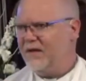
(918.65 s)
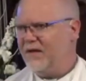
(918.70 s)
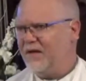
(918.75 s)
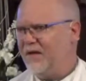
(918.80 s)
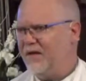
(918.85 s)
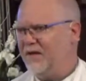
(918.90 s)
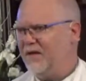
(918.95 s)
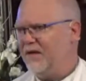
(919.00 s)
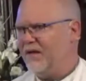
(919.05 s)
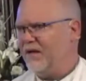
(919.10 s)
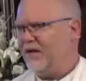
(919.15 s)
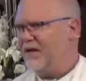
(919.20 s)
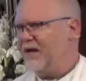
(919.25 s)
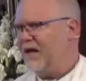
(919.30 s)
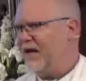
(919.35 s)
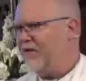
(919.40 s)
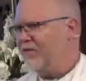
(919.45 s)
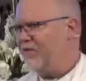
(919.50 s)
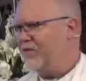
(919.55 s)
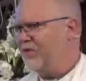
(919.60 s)
and, and
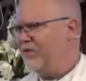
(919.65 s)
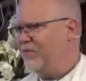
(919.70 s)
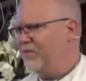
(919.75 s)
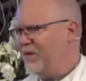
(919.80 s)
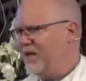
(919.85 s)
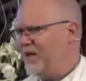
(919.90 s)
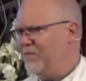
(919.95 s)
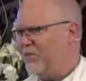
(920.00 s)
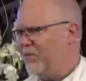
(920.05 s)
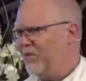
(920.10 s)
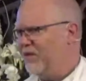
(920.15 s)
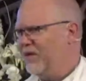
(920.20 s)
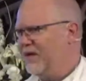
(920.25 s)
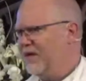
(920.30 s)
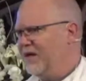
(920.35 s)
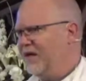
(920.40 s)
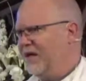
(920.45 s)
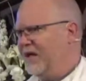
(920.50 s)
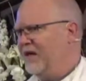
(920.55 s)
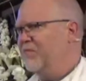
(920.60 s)
Nauru, people
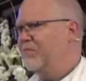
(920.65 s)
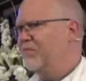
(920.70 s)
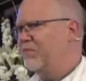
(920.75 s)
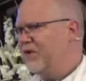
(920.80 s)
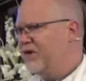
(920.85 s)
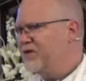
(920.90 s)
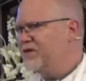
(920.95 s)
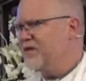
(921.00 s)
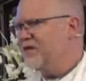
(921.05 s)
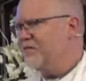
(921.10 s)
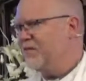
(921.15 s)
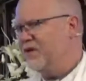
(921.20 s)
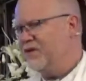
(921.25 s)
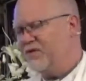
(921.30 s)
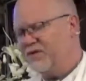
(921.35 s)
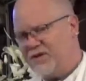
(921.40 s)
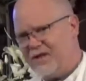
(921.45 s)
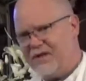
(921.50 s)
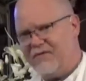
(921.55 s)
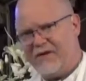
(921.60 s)
imprisoned
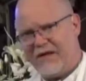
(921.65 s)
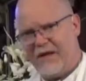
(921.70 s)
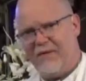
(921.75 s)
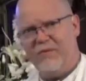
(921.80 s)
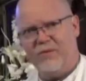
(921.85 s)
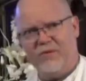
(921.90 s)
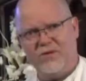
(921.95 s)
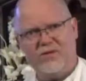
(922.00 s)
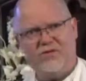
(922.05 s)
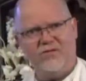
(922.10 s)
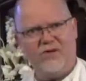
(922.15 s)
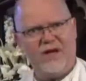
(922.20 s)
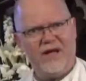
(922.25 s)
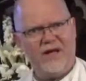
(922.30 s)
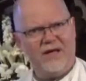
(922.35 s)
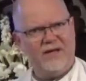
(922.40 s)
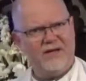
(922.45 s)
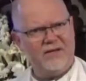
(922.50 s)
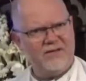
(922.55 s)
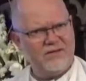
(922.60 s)
because they've come to
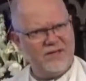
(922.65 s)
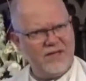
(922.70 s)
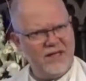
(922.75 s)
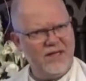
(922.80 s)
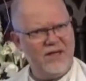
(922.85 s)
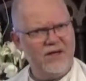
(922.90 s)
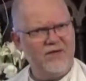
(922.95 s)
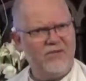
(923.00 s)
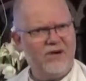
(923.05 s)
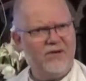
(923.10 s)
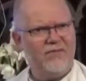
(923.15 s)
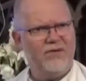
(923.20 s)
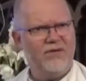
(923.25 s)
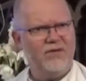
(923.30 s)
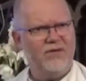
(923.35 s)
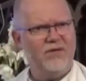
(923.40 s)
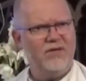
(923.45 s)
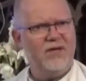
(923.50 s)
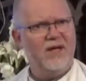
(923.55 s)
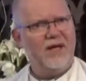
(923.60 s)
Australia seeking
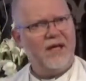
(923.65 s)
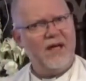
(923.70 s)
refuge,